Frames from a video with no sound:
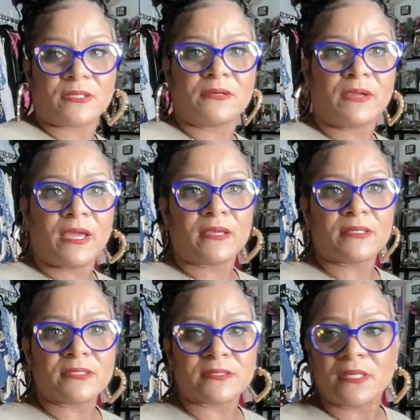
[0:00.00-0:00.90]
Okay,
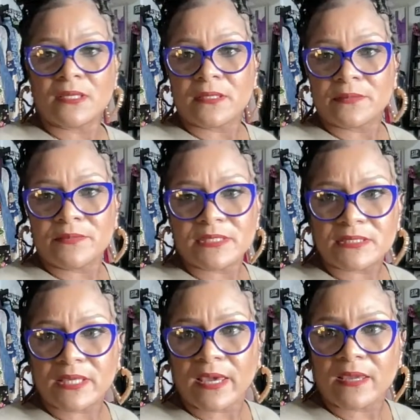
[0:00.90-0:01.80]
because Miss
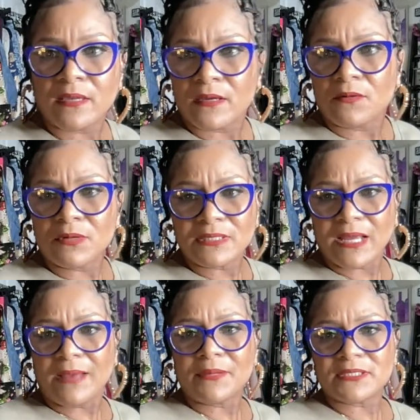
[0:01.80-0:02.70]
K, what?
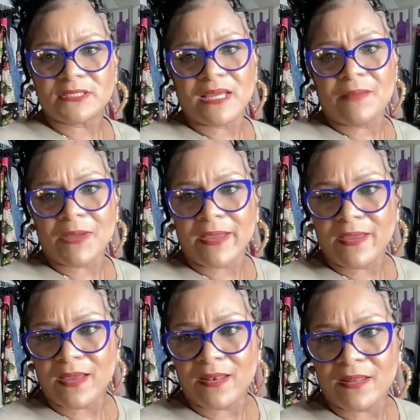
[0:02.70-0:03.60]
How much time I
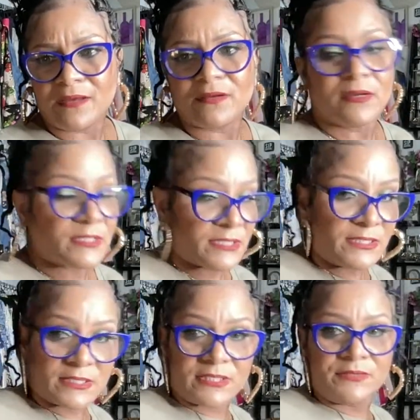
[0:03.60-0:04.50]
had left? Oh, she,
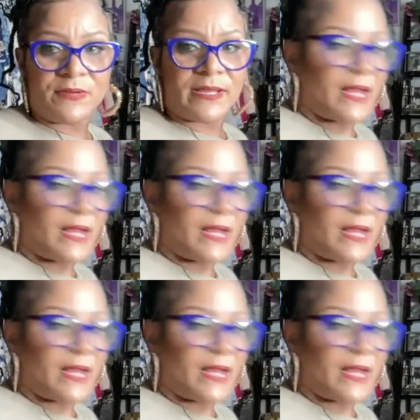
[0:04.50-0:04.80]
look, she right.